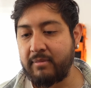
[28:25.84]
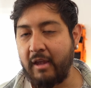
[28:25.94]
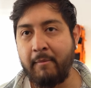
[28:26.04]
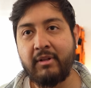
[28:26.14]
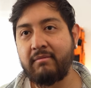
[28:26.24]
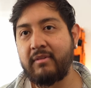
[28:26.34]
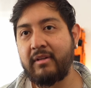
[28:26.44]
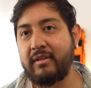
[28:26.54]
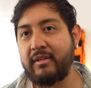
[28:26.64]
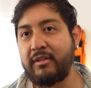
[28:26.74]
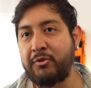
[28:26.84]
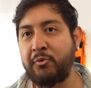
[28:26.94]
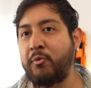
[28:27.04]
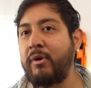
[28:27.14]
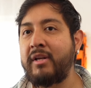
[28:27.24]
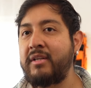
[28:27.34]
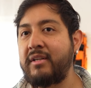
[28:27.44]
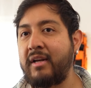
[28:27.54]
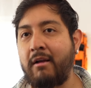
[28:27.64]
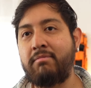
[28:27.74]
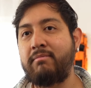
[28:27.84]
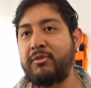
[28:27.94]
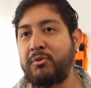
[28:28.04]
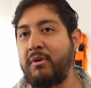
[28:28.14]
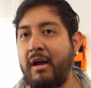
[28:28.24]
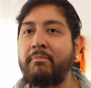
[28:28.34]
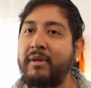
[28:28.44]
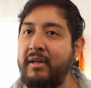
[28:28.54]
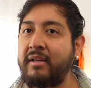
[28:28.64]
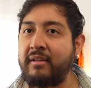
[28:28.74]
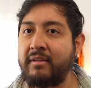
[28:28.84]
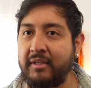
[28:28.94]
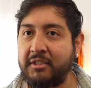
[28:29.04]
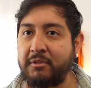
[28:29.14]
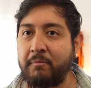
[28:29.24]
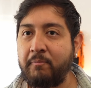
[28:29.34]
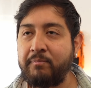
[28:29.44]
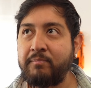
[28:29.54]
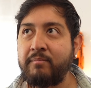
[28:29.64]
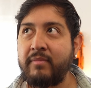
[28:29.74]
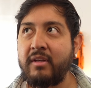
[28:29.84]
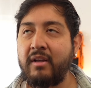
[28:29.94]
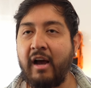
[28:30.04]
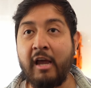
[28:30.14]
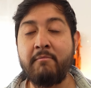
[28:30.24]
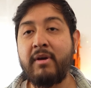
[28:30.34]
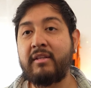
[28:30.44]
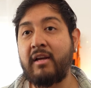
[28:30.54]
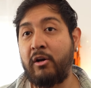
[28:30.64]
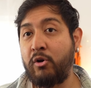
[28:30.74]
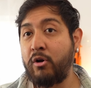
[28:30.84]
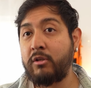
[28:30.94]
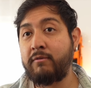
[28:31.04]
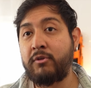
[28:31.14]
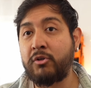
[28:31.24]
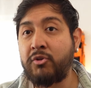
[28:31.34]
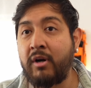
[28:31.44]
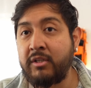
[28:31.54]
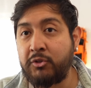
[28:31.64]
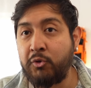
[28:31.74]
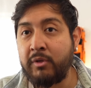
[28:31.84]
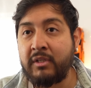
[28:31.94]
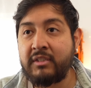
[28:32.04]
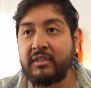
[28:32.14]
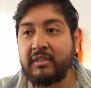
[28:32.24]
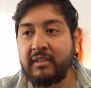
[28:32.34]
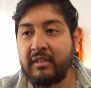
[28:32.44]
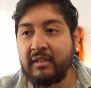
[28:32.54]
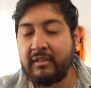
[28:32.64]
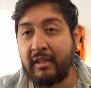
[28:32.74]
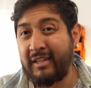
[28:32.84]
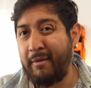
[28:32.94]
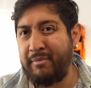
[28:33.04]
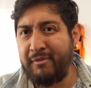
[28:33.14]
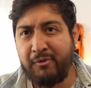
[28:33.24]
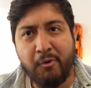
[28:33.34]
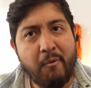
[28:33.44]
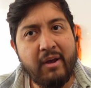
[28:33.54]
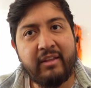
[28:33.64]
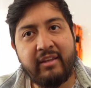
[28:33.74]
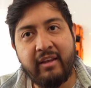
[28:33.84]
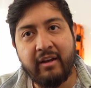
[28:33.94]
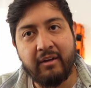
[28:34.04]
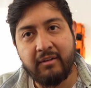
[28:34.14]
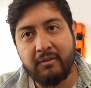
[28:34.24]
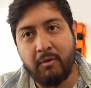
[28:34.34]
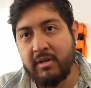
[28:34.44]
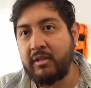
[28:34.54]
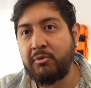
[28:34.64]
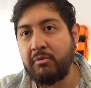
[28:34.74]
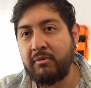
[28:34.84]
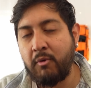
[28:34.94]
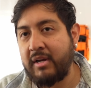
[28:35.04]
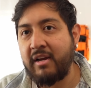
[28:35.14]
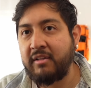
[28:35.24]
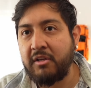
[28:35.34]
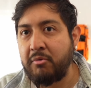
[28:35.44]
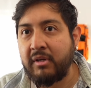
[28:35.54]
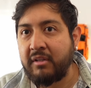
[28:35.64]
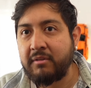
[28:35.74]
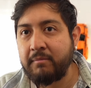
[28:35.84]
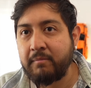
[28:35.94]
I mean, you really should have cleared this. I met a lot of doctoral students that have no idea why are they doing it.